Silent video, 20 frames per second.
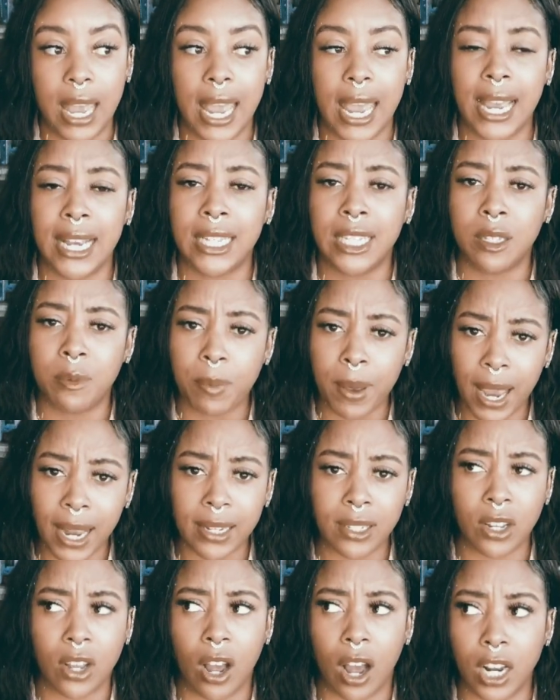
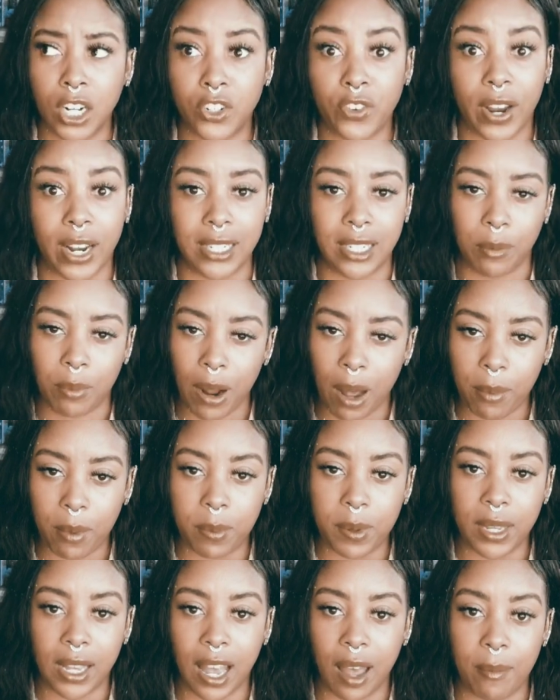Expect contracts to
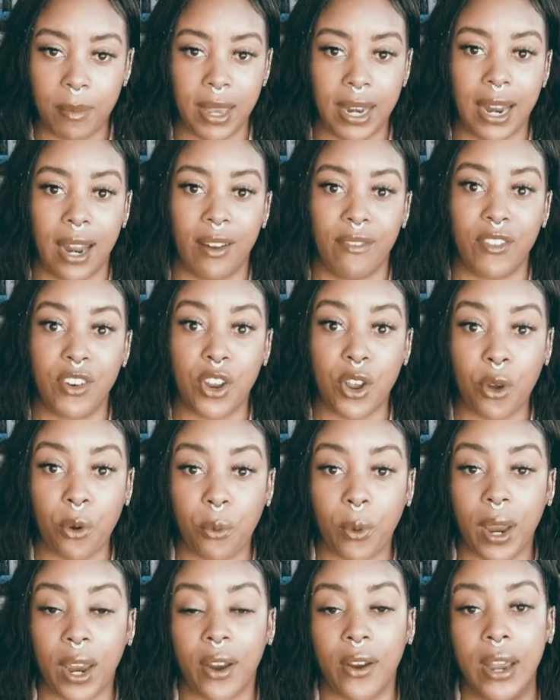probably come in out of
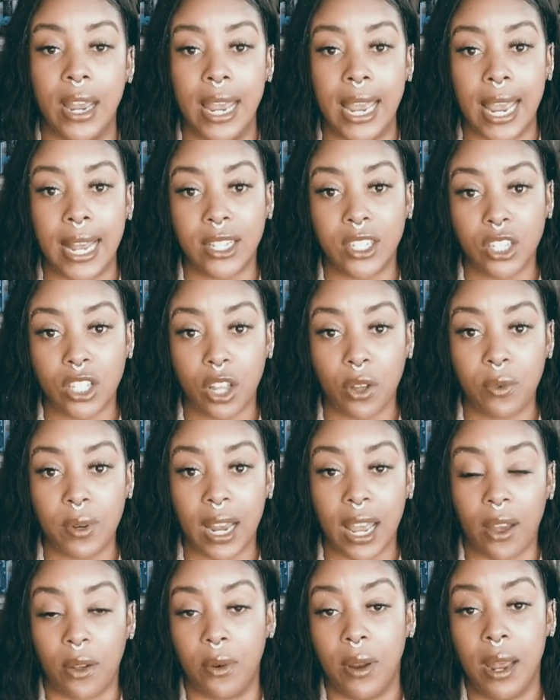nowhere, and slow
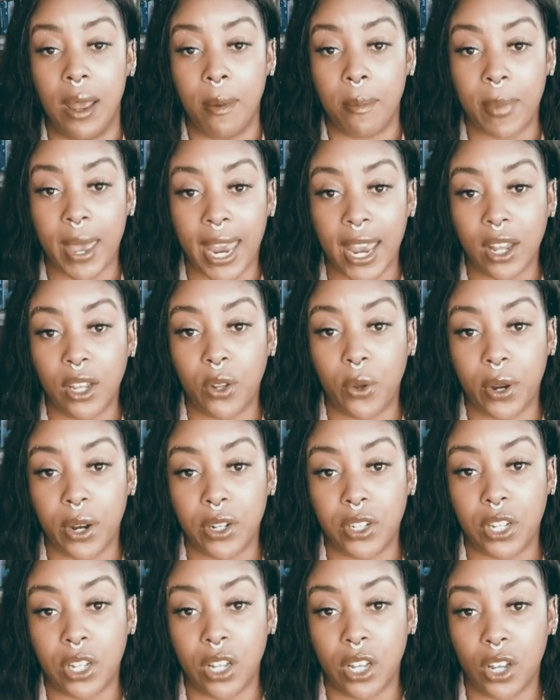down. Pay a lawyer
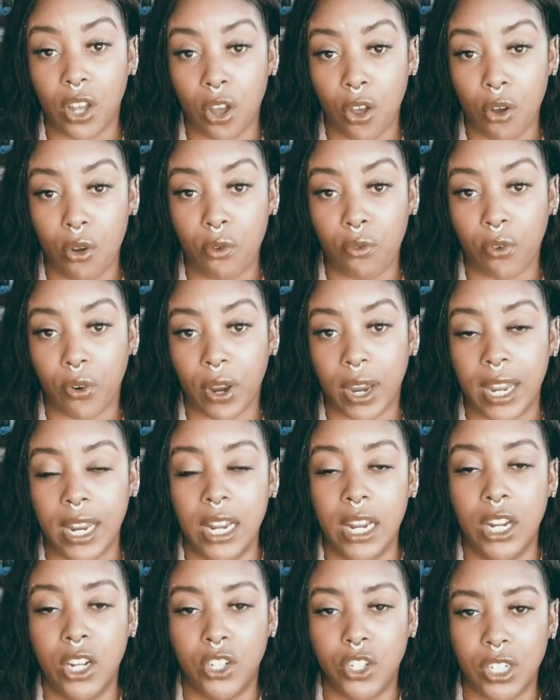to look over it.
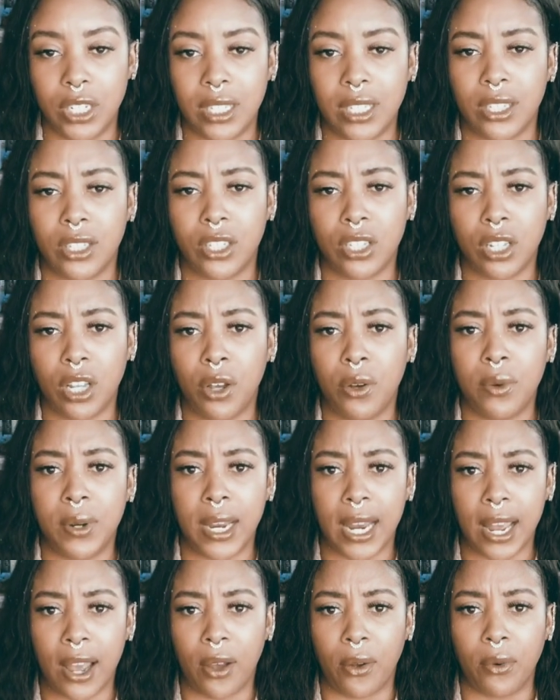Just slow
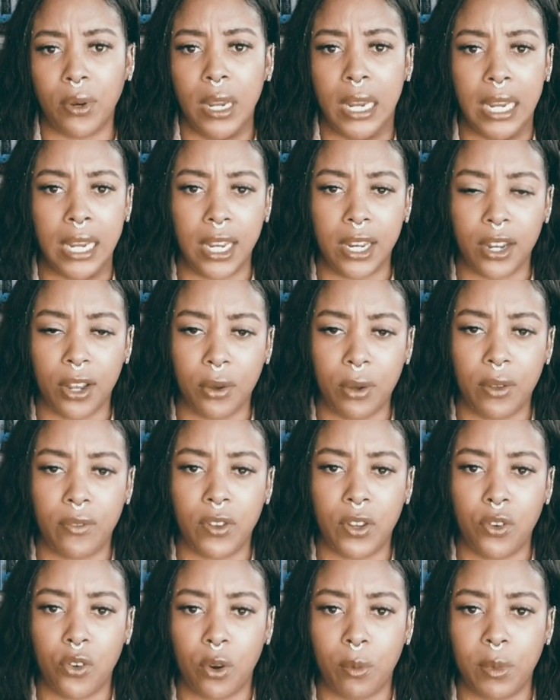down. You know, if
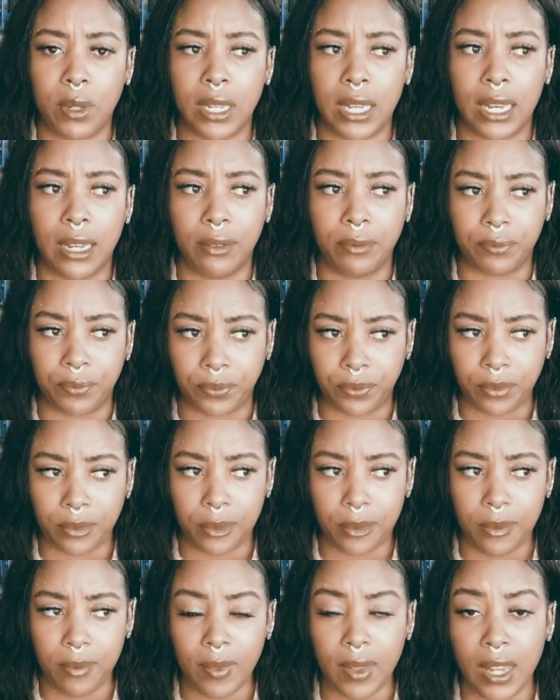
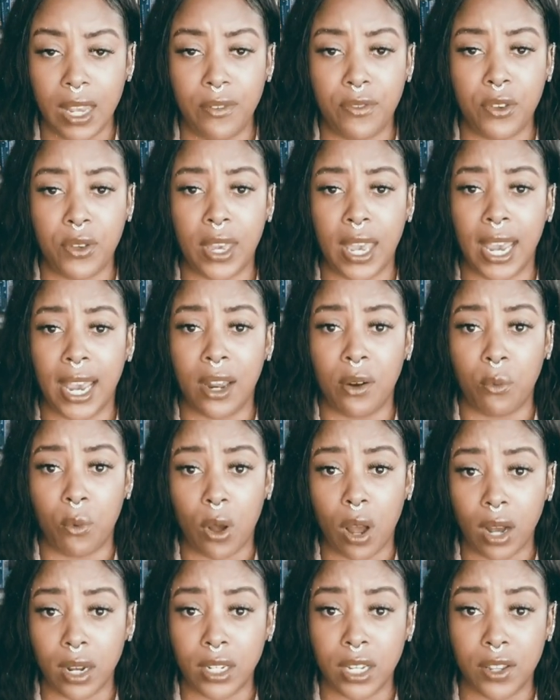you can
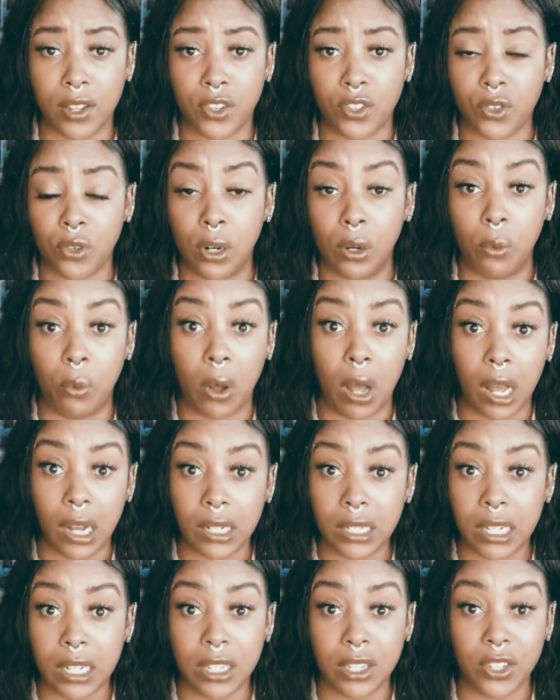walk to the store,
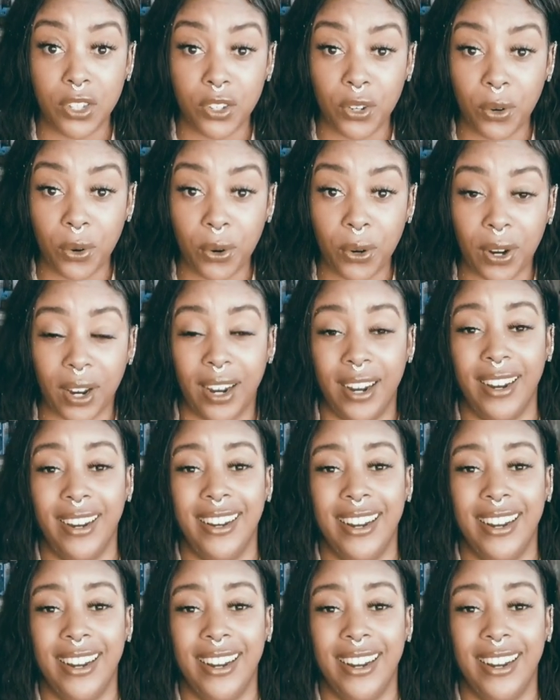walk to the store.